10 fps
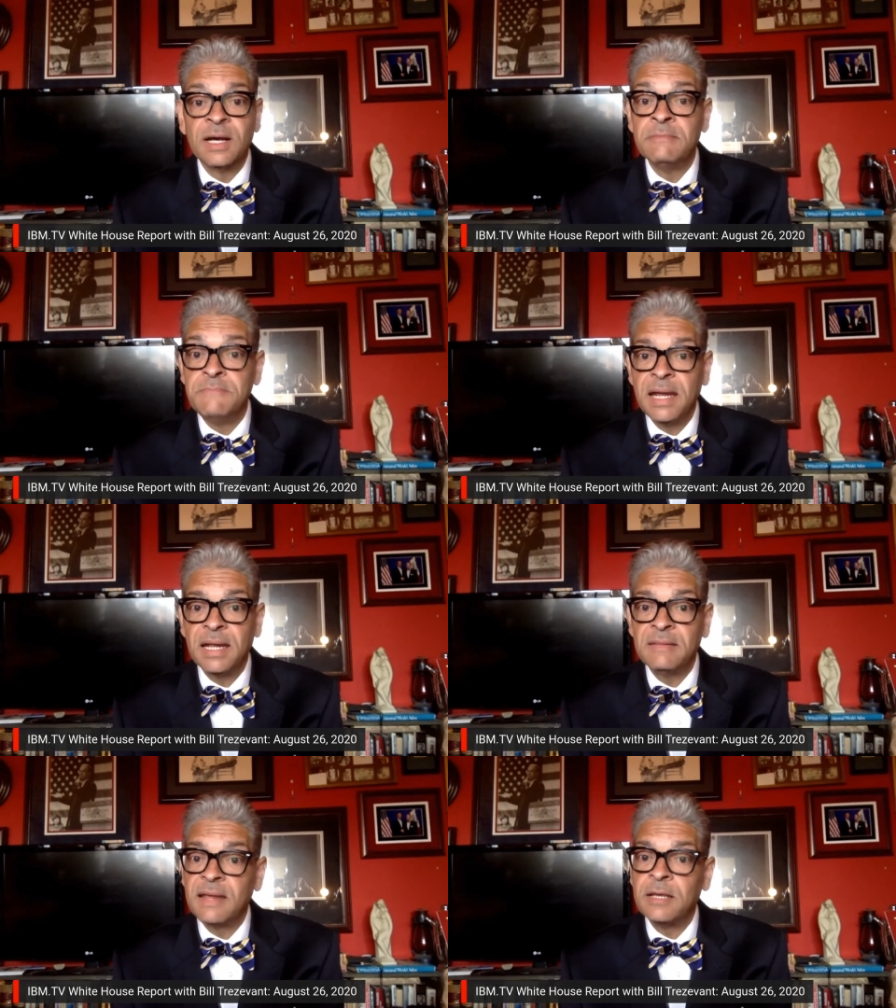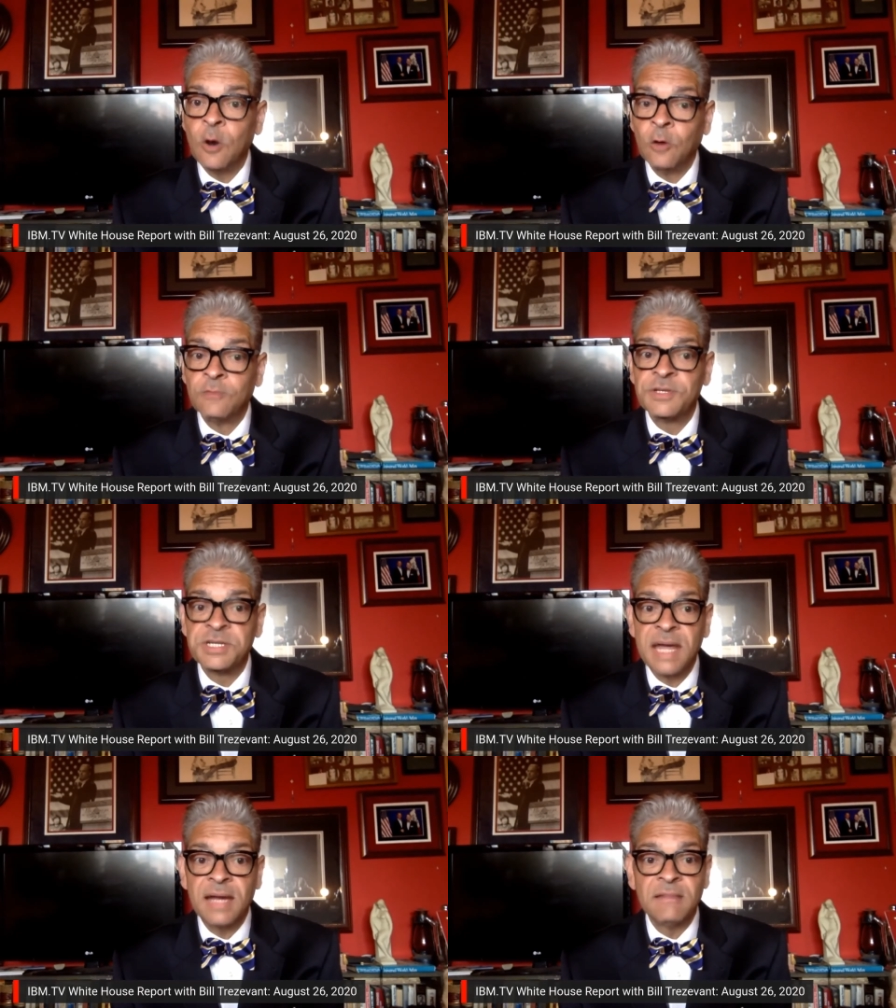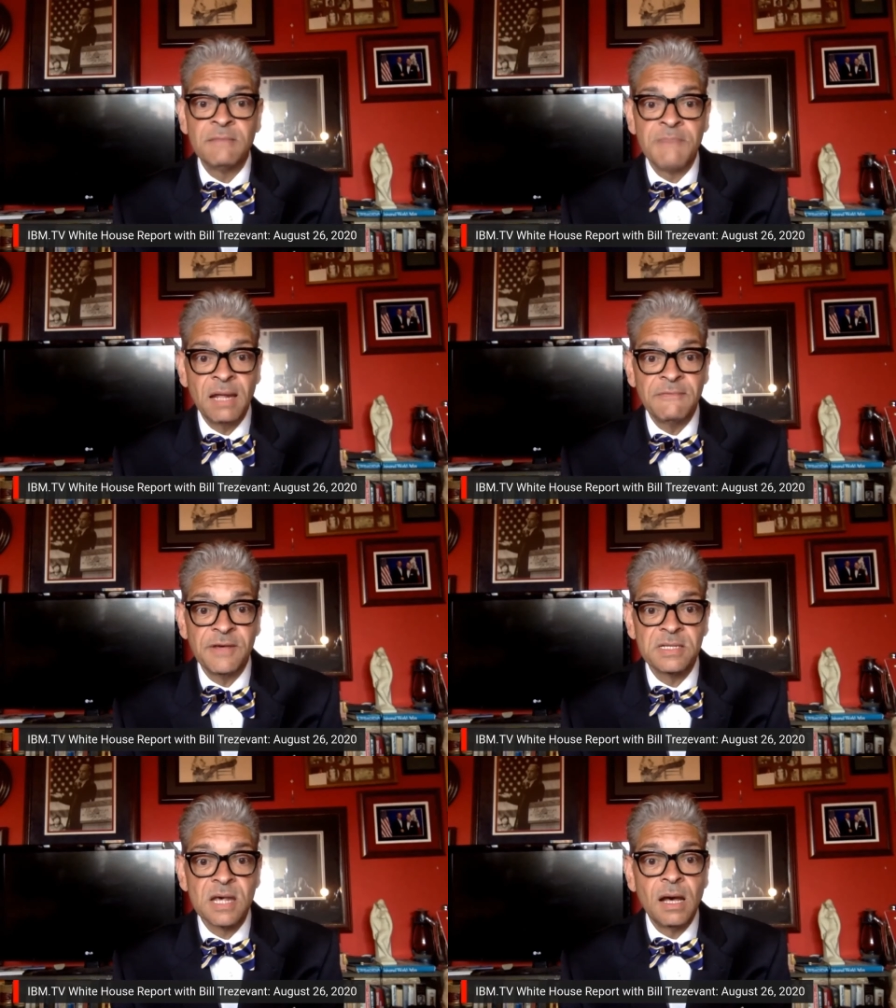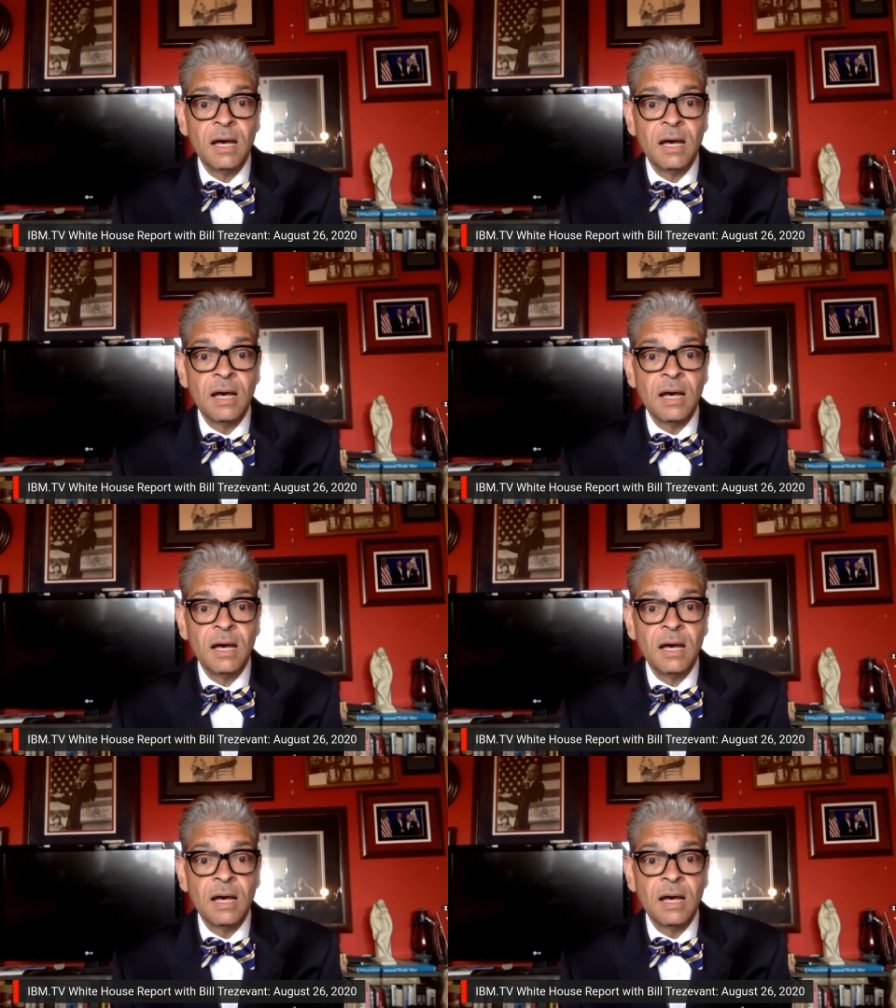admitted that he overstated the benefits